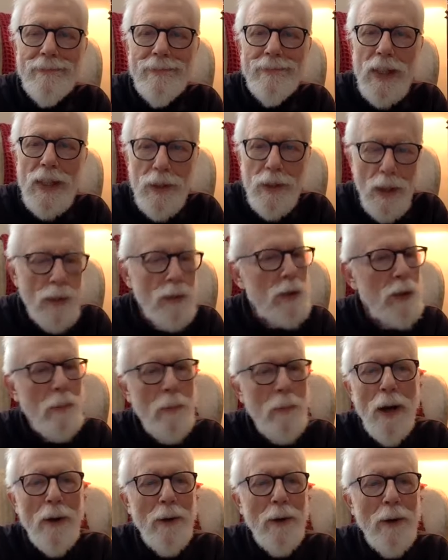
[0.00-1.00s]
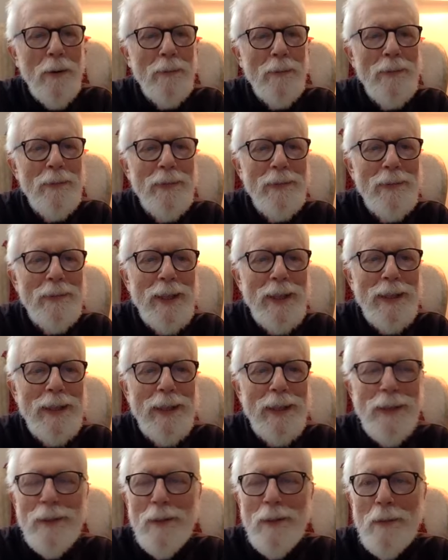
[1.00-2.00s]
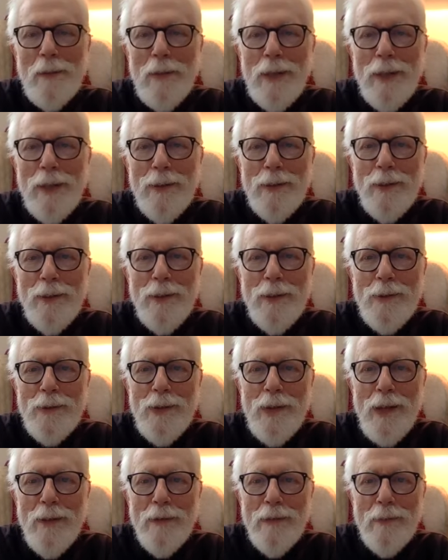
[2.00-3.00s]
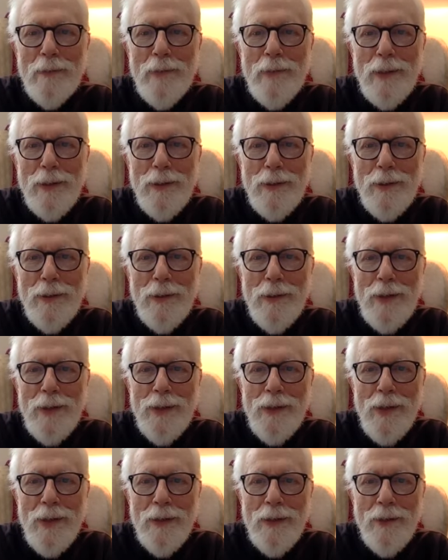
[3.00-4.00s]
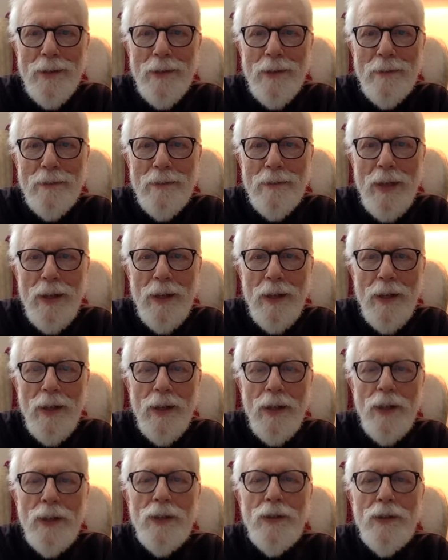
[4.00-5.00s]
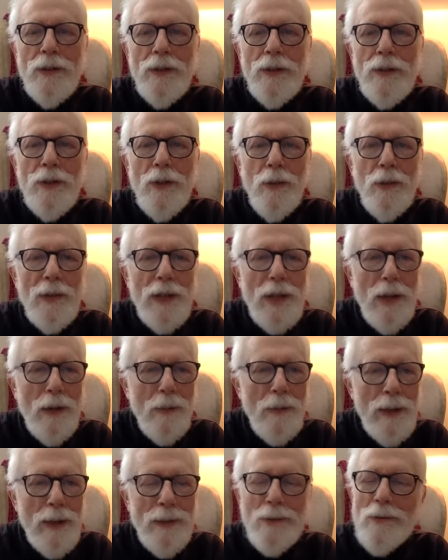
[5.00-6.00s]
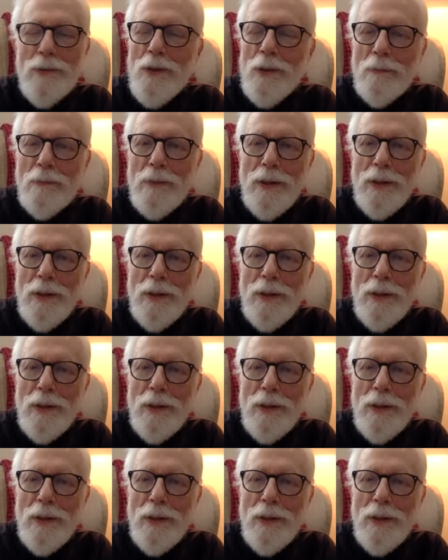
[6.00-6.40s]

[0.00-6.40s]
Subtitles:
Until tomorrow, continue to be good to yourself and be good to each other. Do what thou wilt, shall be